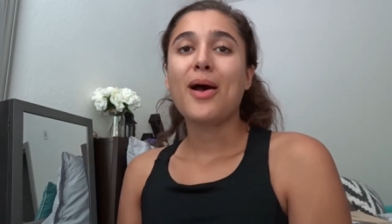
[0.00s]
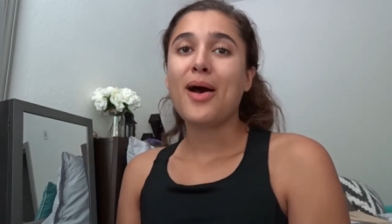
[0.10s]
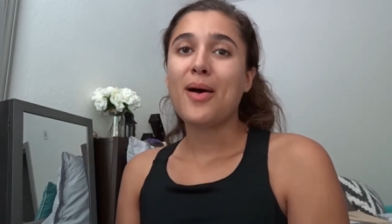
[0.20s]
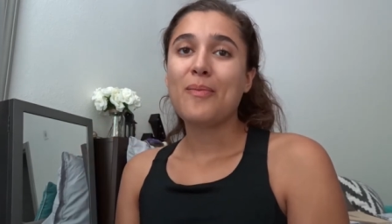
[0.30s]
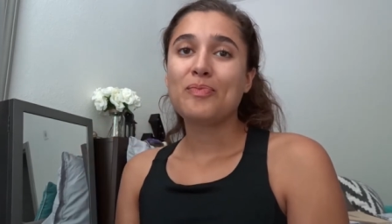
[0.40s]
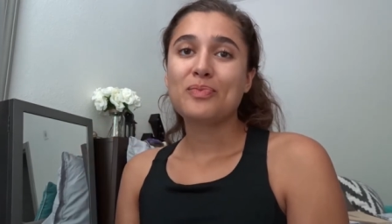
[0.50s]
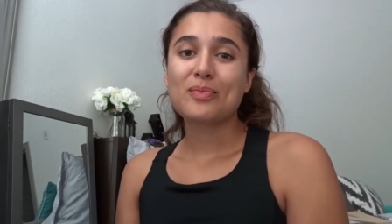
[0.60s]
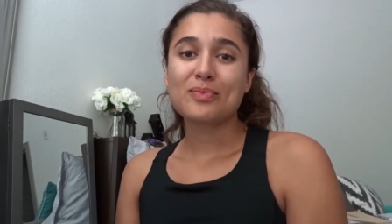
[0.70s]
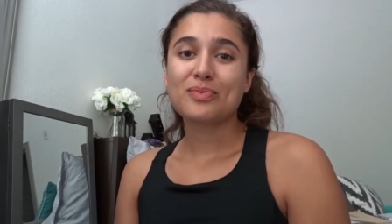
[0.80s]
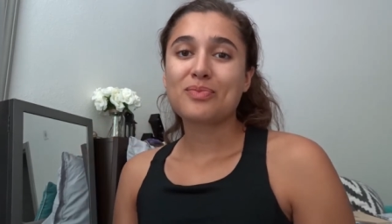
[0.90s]
Um,
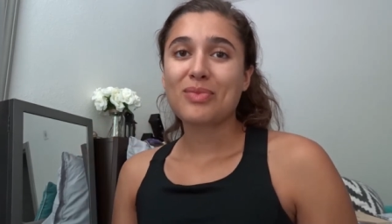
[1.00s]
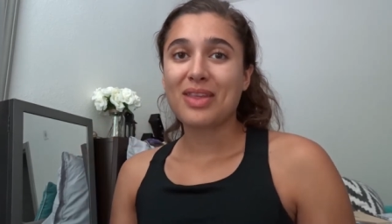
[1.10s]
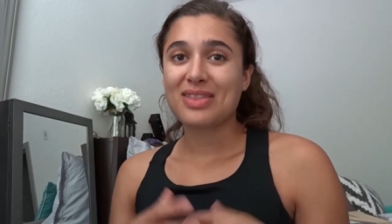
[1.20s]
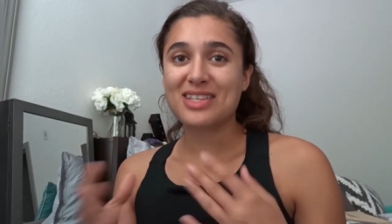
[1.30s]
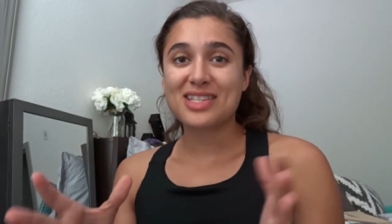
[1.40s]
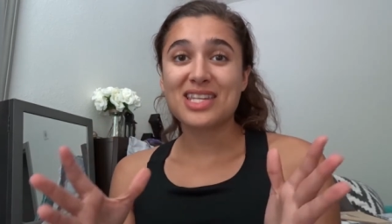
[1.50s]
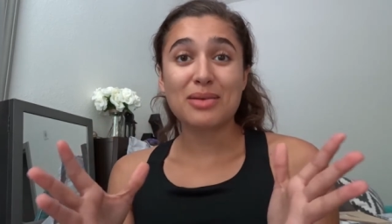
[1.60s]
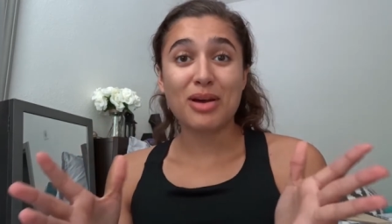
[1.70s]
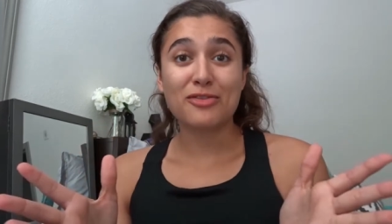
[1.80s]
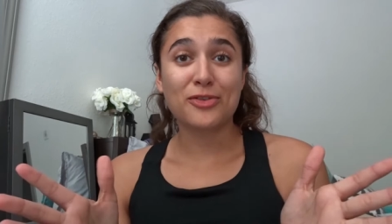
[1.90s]
this is
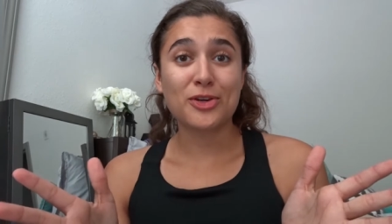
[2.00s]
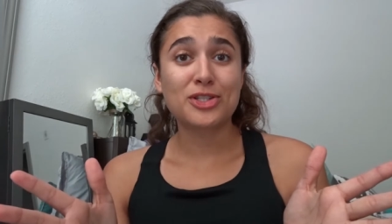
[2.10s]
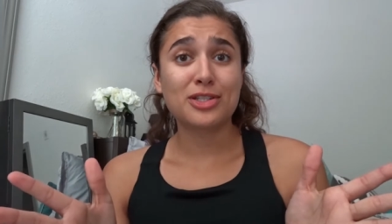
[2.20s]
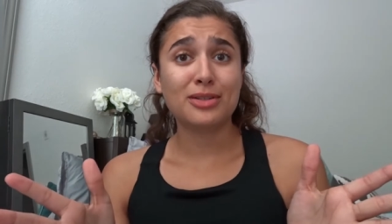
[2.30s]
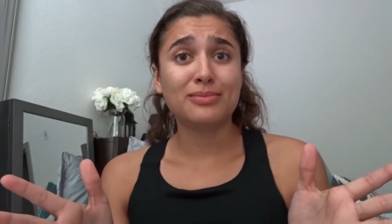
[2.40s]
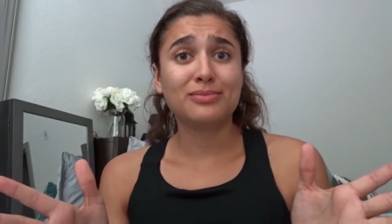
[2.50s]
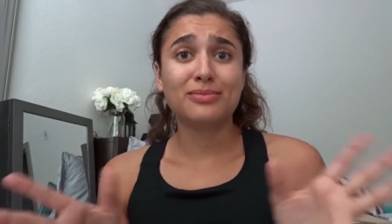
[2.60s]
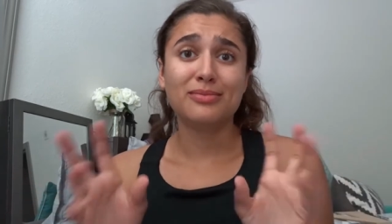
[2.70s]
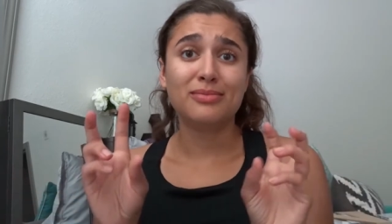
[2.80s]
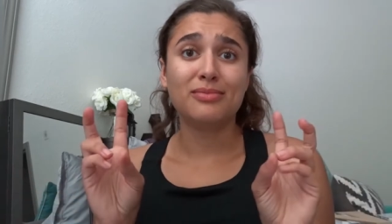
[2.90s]
like my first
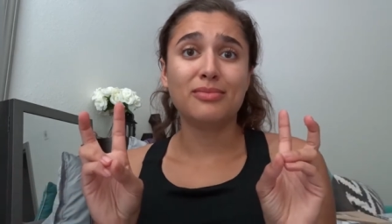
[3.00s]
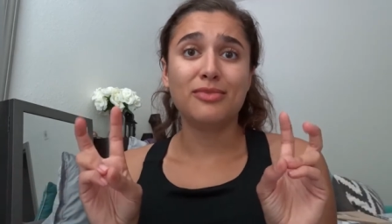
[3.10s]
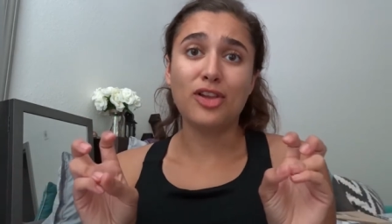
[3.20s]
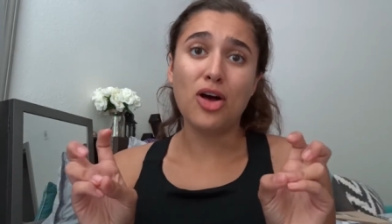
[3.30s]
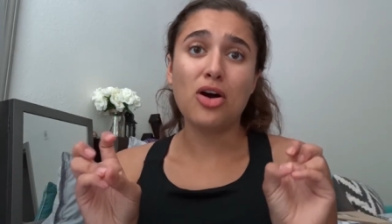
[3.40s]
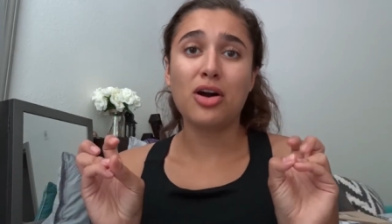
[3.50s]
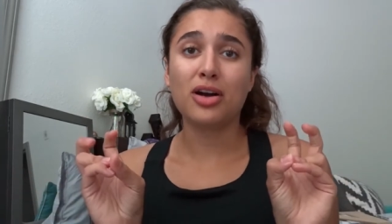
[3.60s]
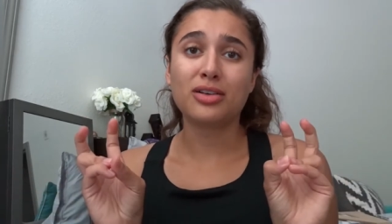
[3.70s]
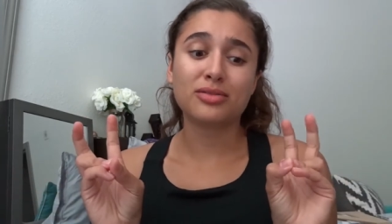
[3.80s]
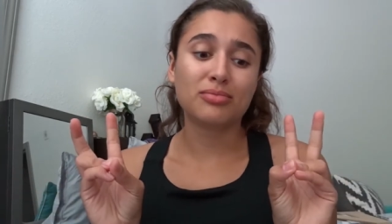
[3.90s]

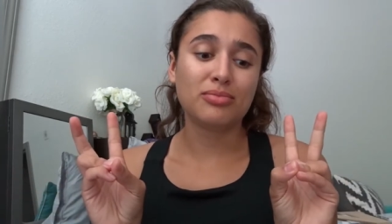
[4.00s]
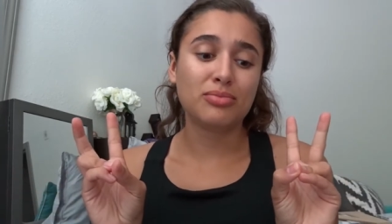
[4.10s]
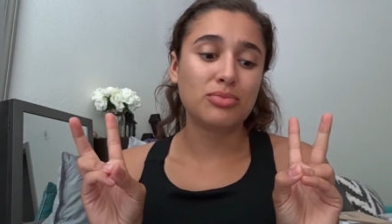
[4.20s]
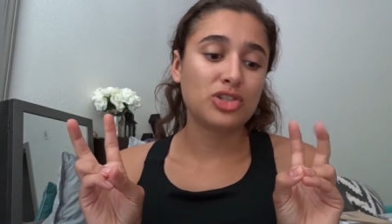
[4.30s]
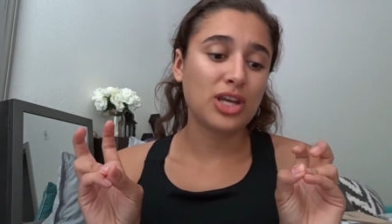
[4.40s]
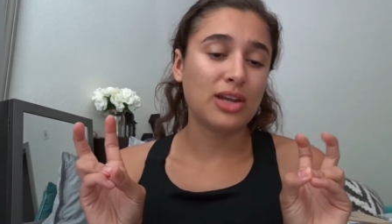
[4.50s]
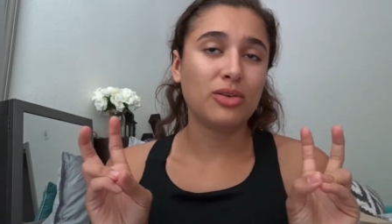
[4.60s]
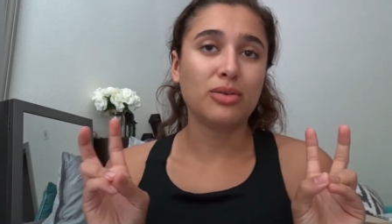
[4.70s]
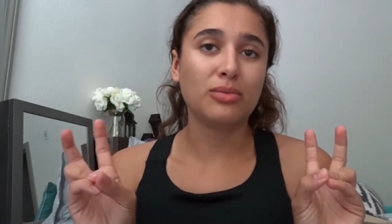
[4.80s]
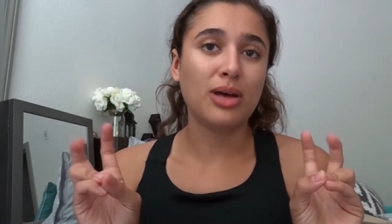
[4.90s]
vlog,
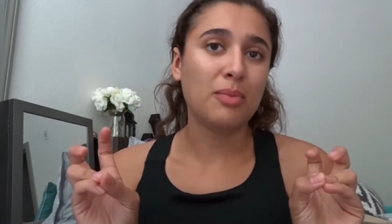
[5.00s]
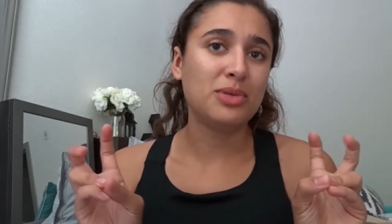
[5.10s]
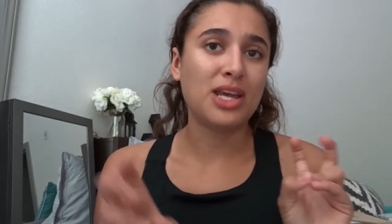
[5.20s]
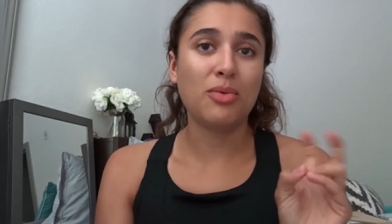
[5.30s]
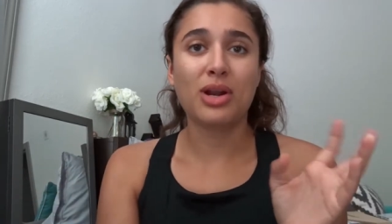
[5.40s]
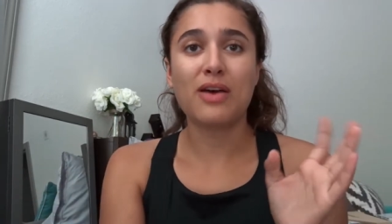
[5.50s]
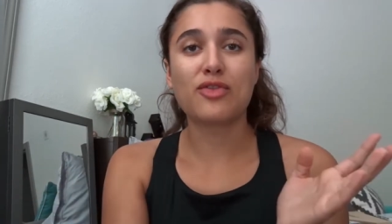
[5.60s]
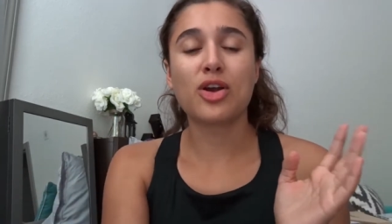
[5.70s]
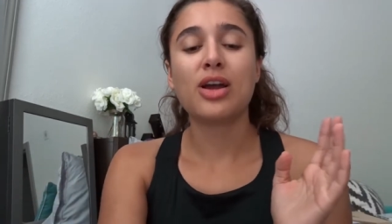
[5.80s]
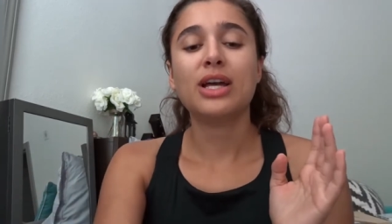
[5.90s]
channel, update,
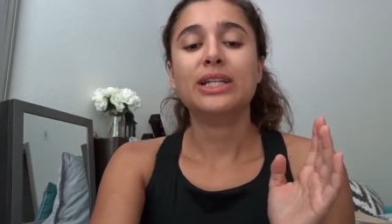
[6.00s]
whatever.